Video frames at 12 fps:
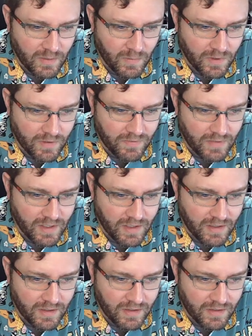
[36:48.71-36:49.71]
What if
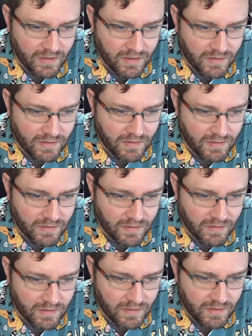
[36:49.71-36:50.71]
I
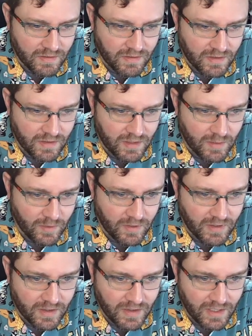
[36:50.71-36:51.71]
double
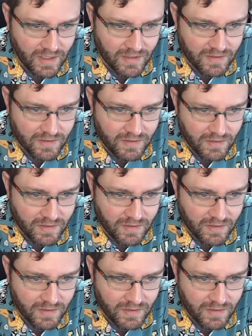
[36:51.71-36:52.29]
click that?